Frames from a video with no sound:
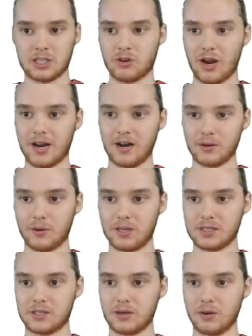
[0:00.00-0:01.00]
Let's try another
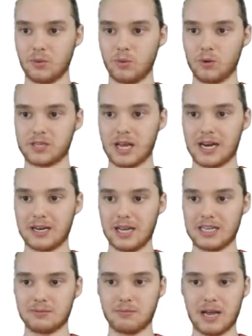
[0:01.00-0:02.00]
one. So we'll set
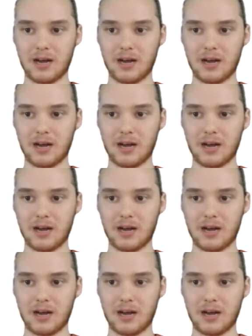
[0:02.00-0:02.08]
is